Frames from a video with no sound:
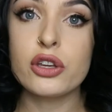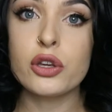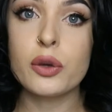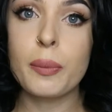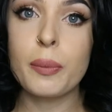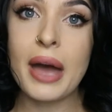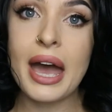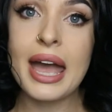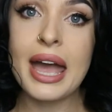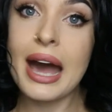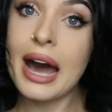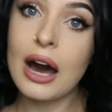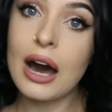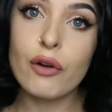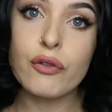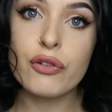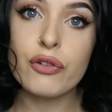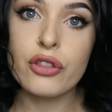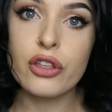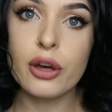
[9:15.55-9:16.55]
you pay
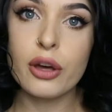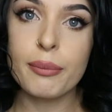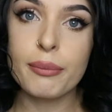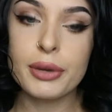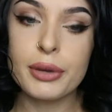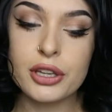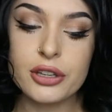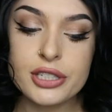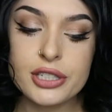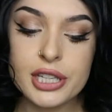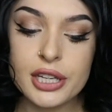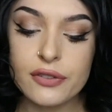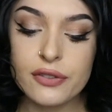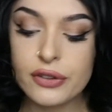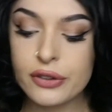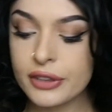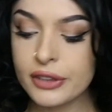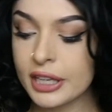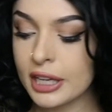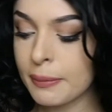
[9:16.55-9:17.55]
out for them, because if
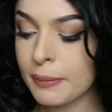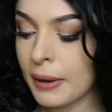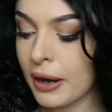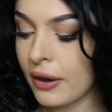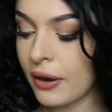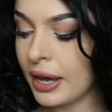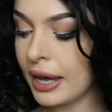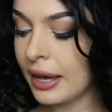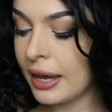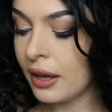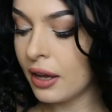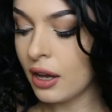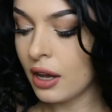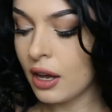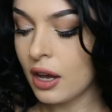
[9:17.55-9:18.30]
you think about it,